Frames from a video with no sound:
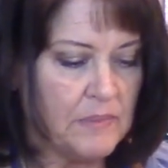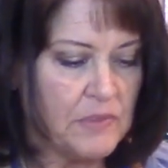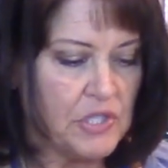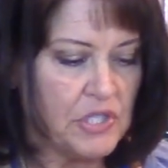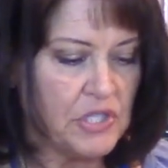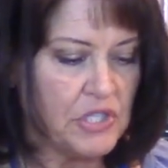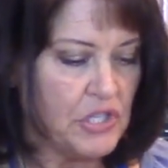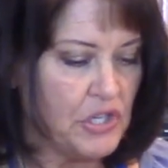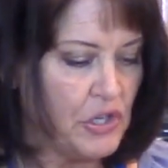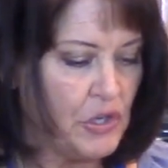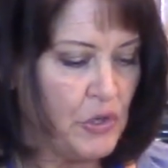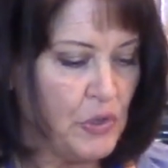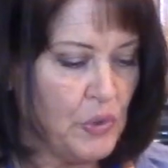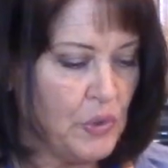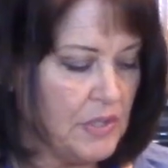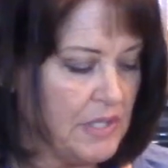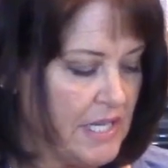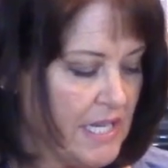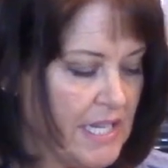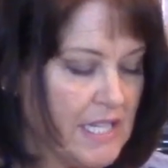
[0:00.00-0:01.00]

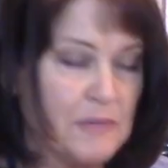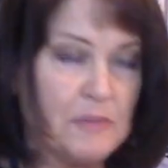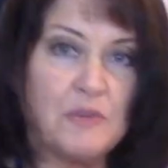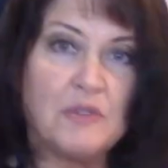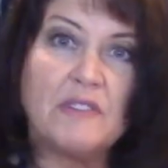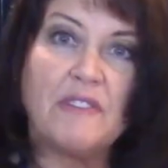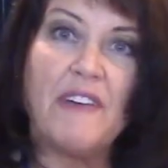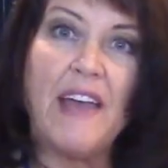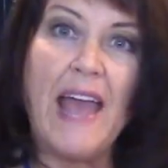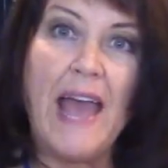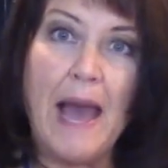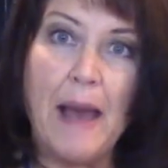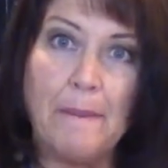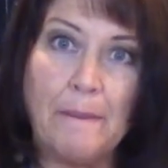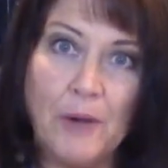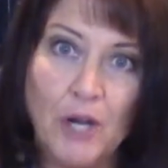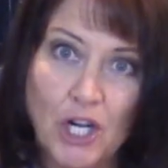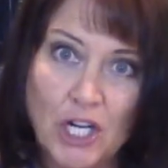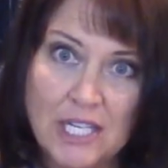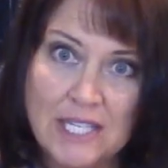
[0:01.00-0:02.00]
2 teaspoons of
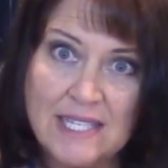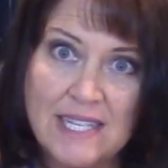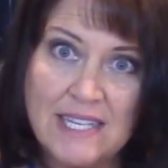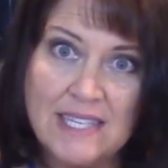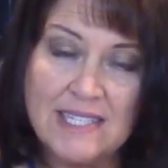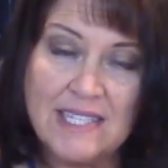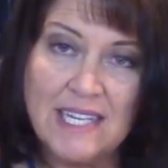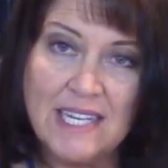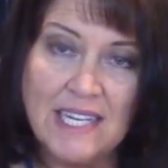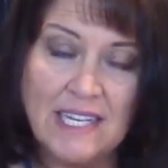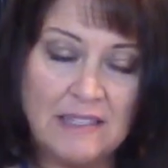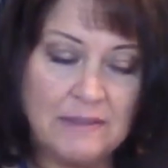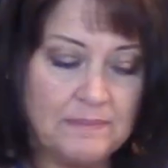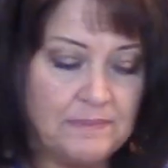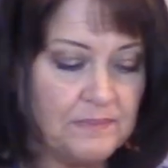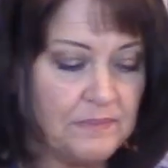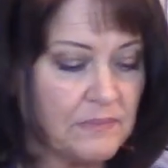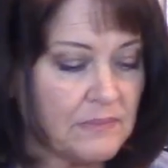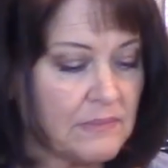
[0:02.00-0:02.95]
hamburger seasoning.